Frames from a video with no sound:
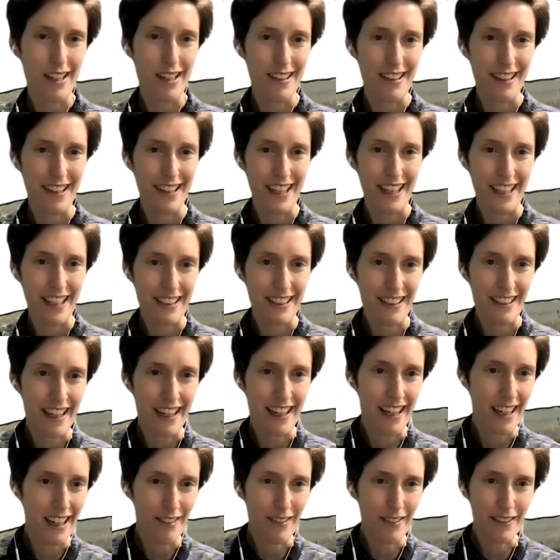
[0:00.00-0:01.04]
All right.
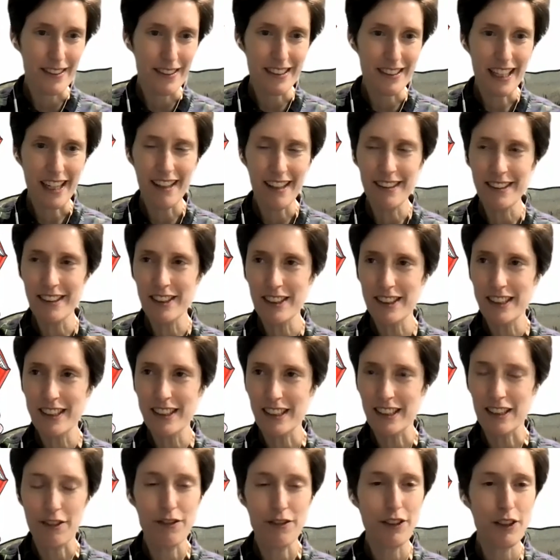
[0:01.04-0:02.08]
Uh, we're down to
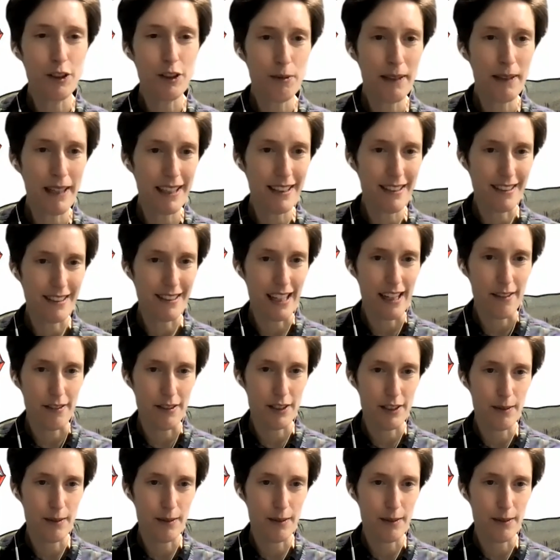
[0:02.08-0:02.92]
just a few minutes left.